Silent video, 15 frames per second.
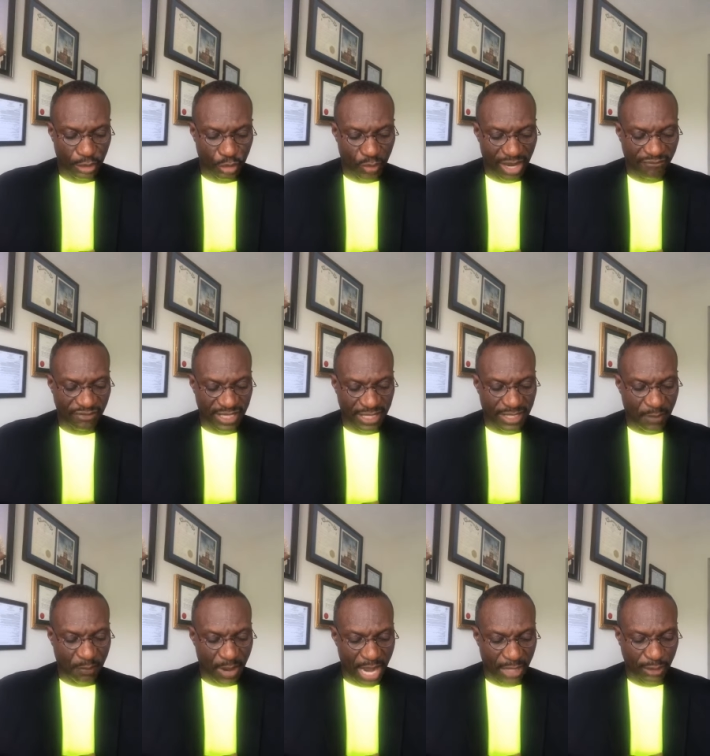You have
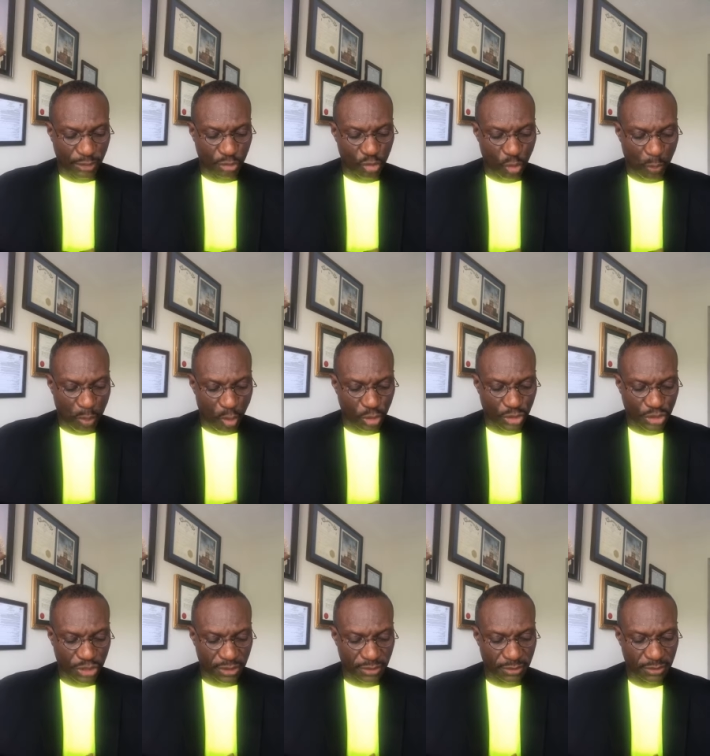neither part nor
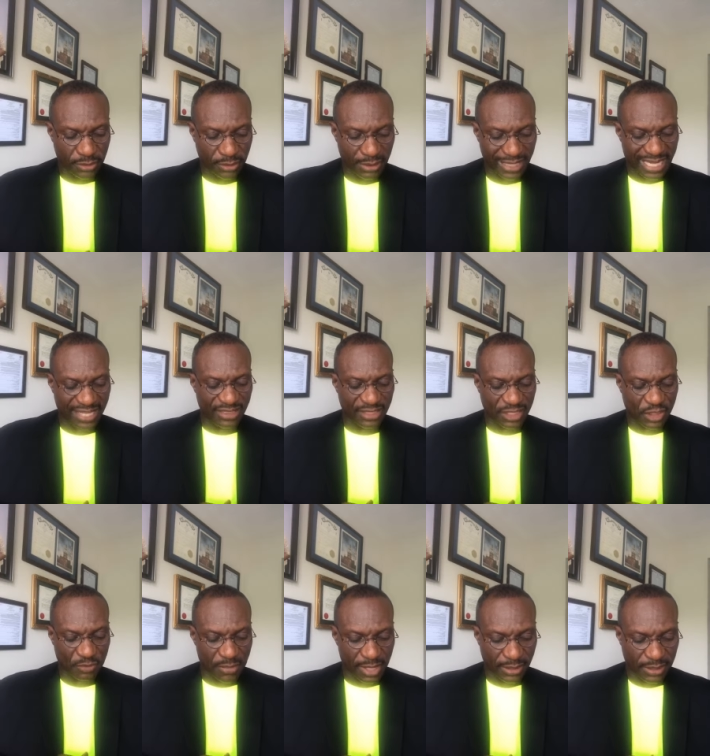portion in
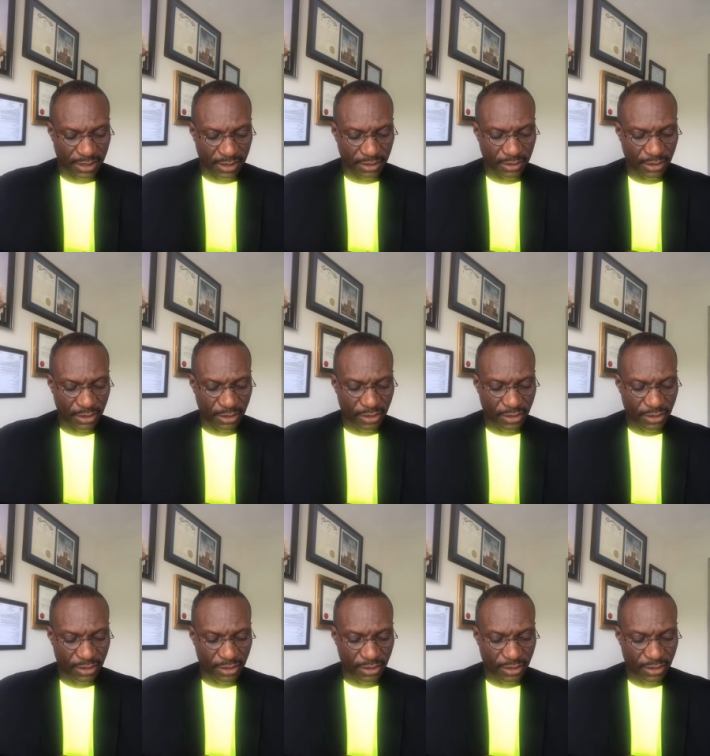this matter,